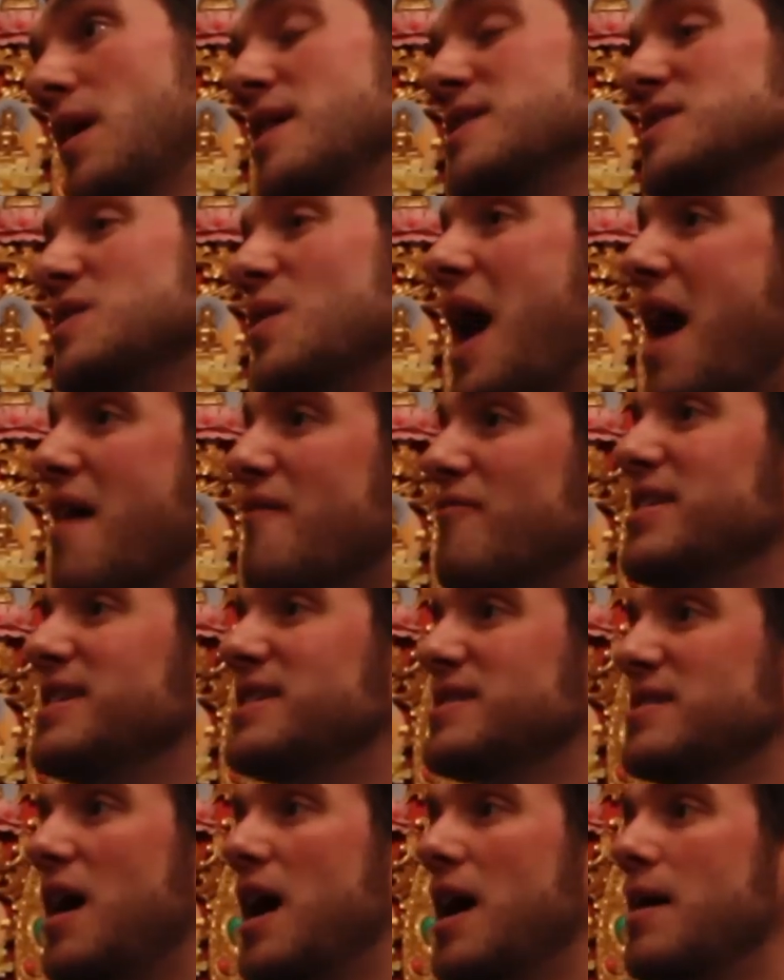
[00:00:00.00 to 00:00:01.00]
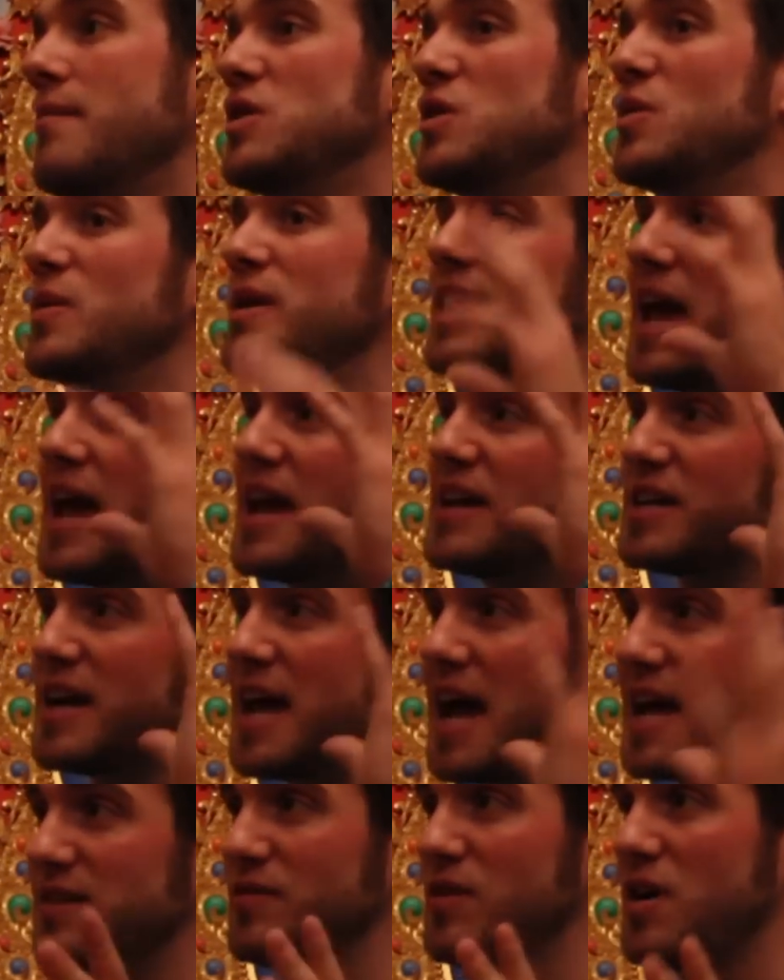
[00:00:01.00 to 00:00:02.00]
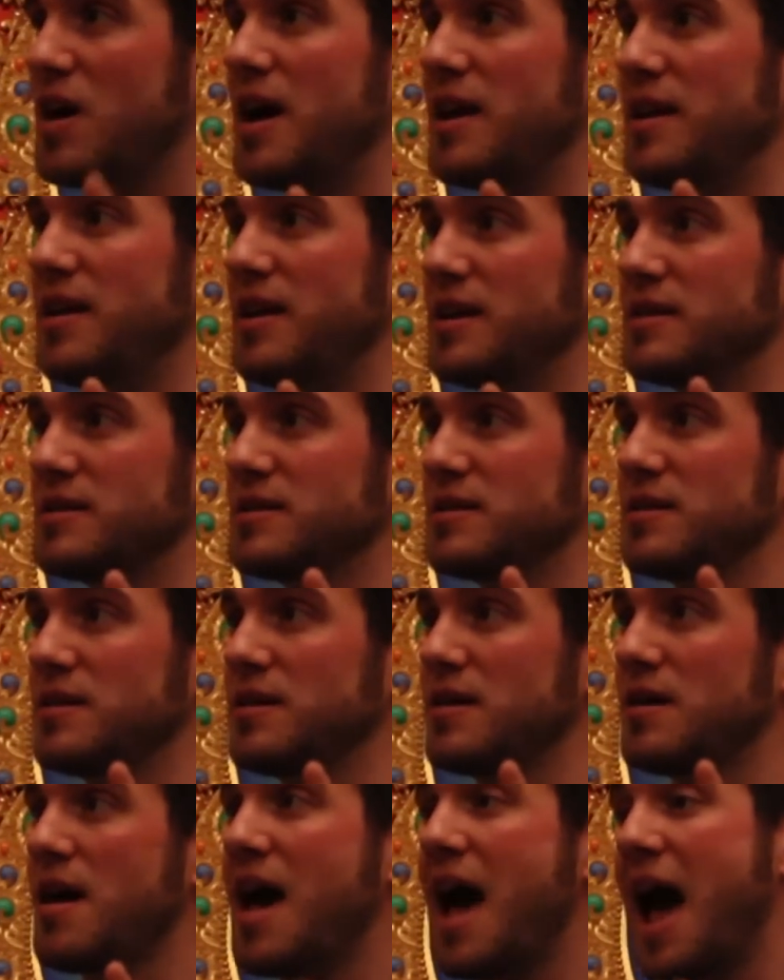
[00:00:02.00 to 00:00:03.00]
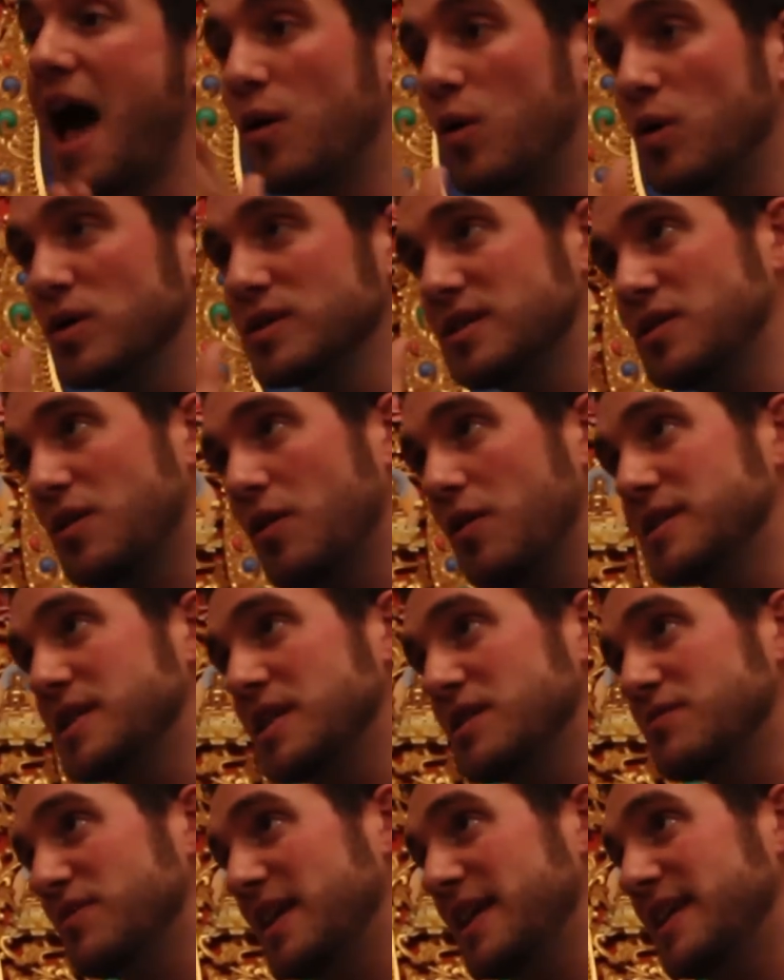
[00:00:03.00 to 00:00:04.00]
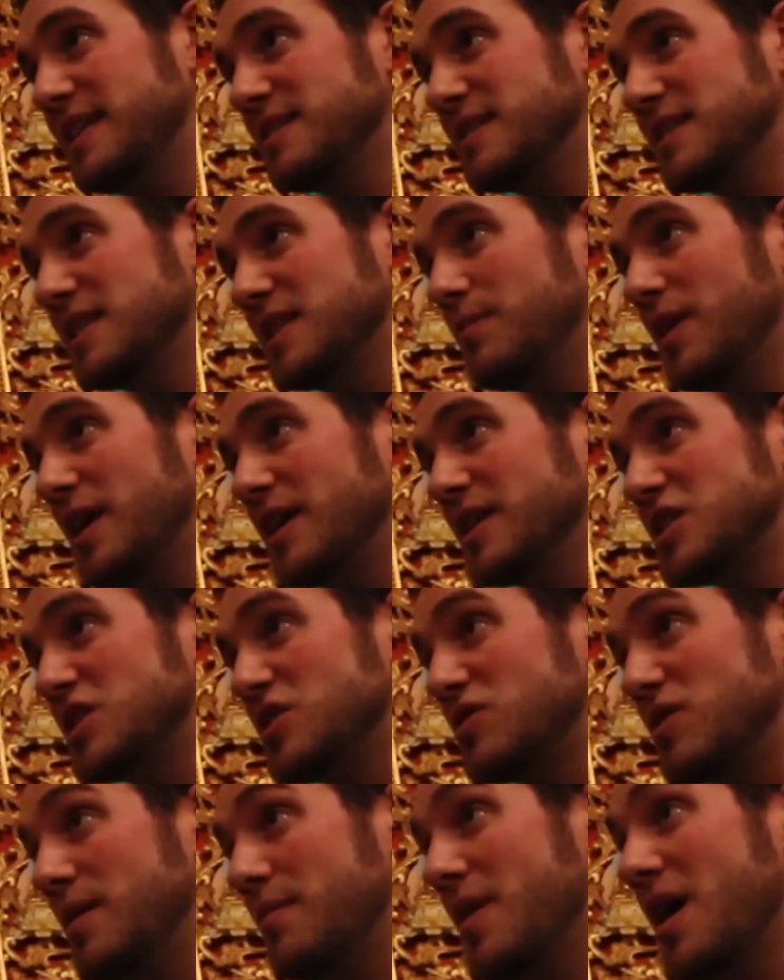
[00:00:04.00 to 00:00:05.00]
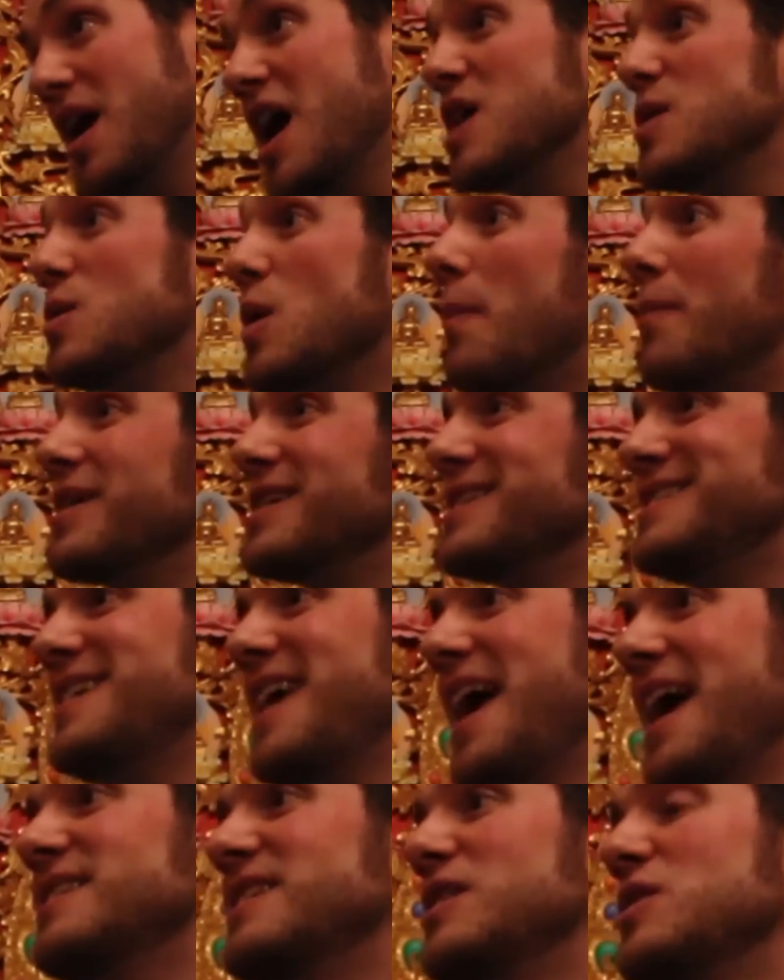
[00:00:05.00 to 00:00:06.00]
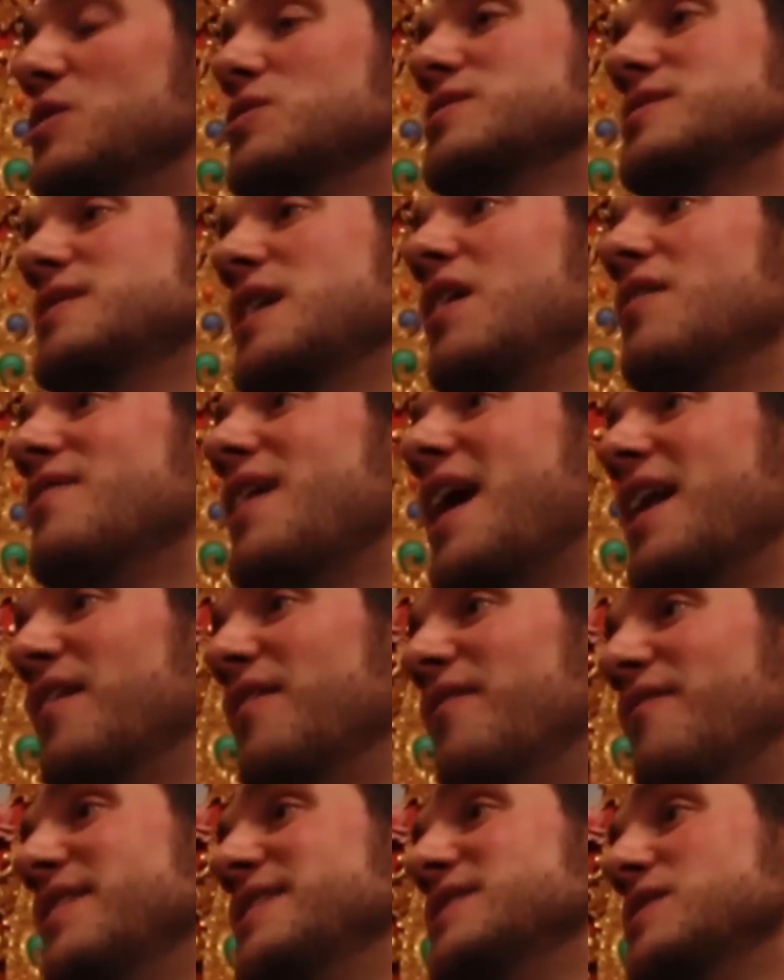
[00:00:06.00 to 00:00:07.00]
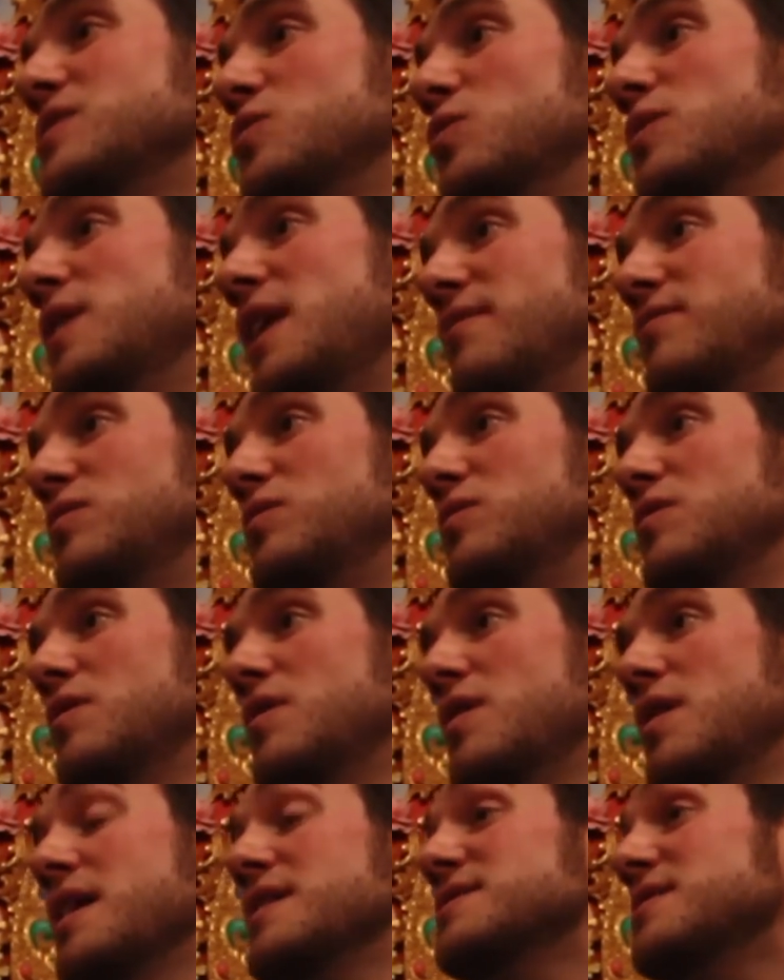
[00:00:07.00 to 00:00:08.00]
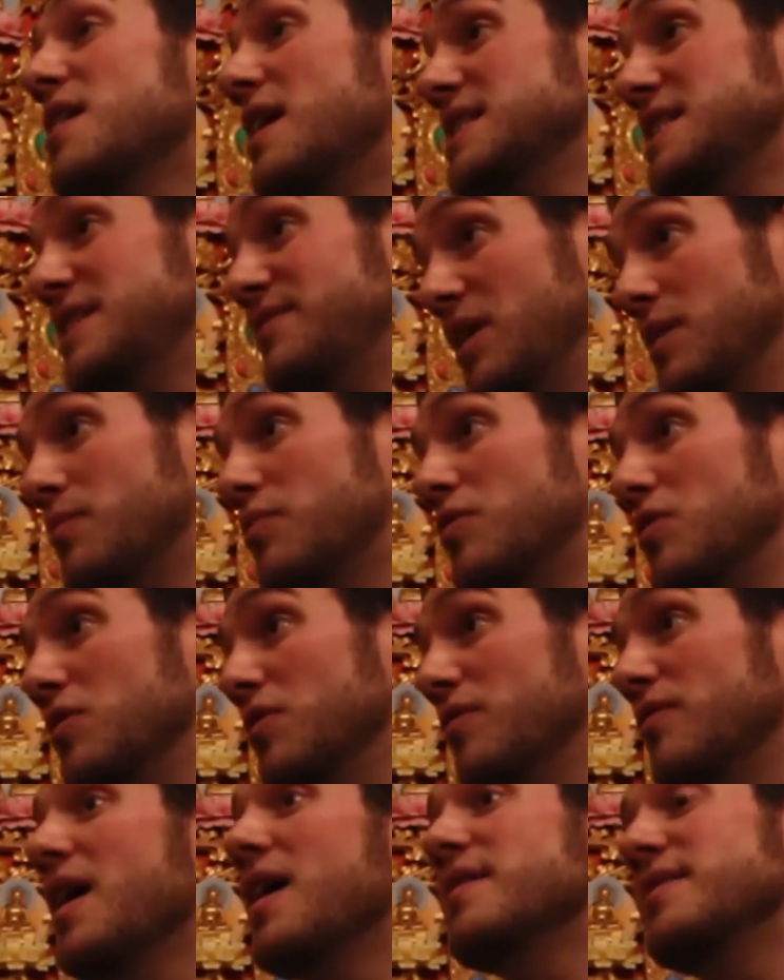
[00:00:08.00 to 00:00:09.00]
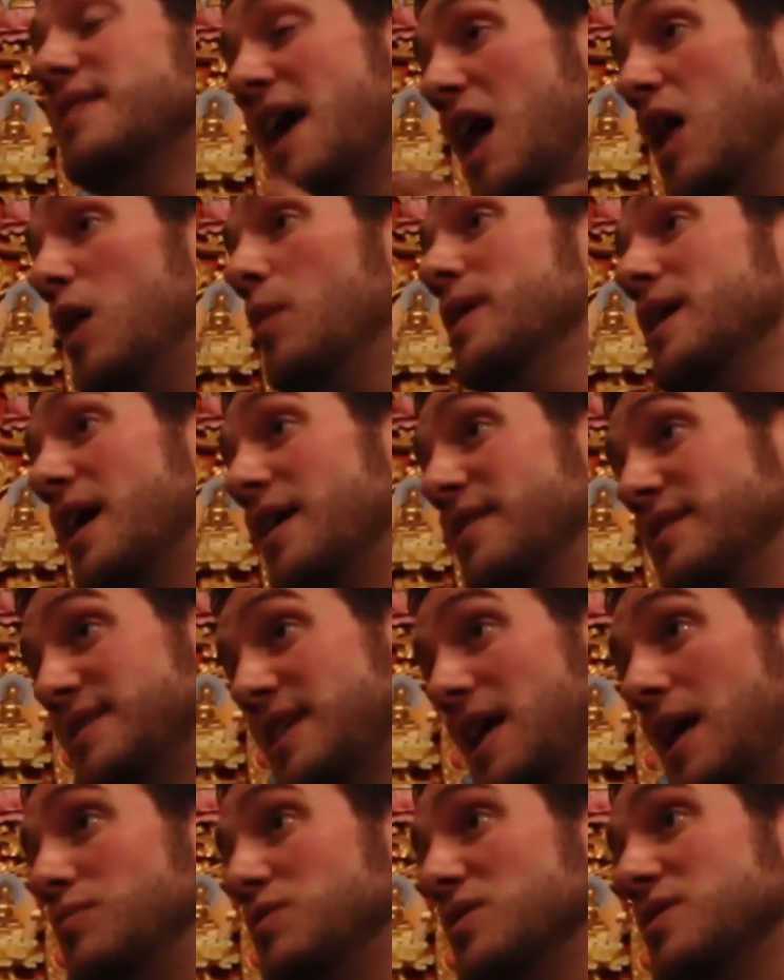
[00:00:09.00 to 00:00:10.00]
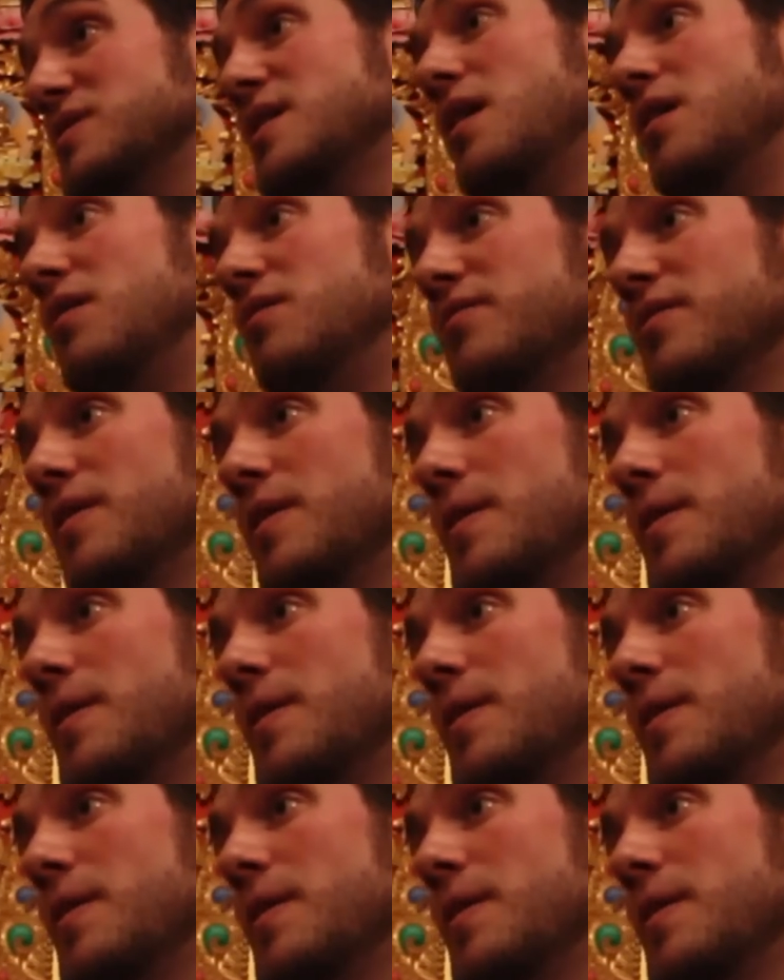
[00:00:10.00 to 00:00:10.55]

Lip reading: So every time you engage an act of kindness and oxytocin is released into the bloodstream, you are protecting yourself at a physical level. Scientific proof that helping others helps yourself.